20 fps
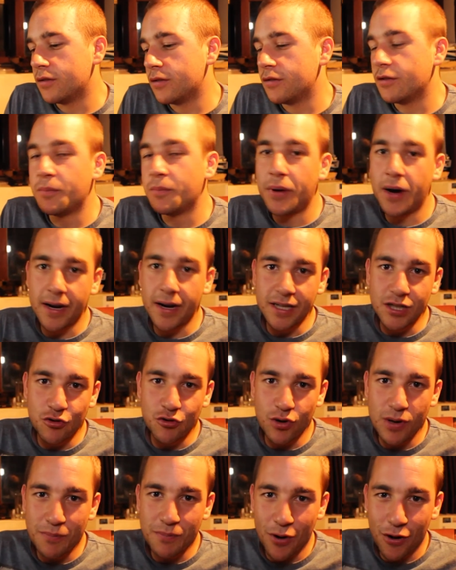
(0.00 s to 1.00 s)
The Pine
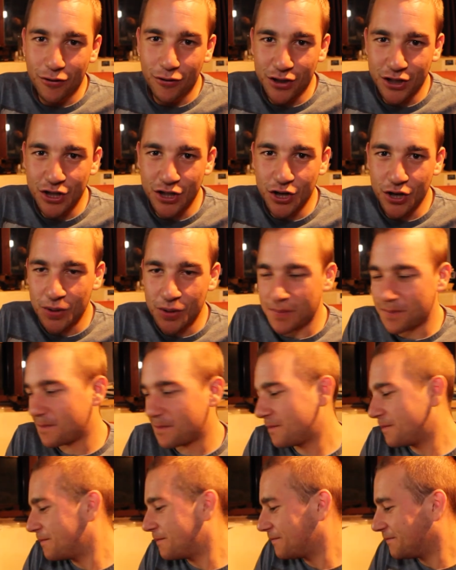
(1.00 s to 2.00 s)
Tree Punisher.
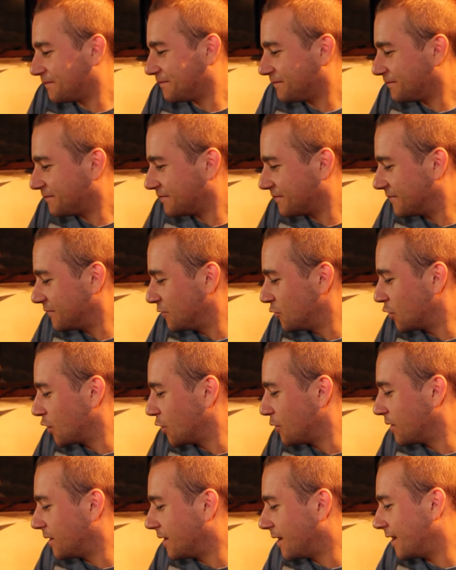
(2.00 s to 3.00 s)
We'll
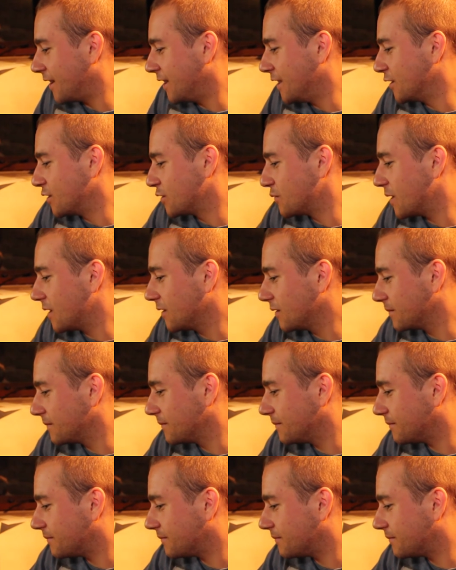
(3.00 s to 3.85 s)
go in that heat as well.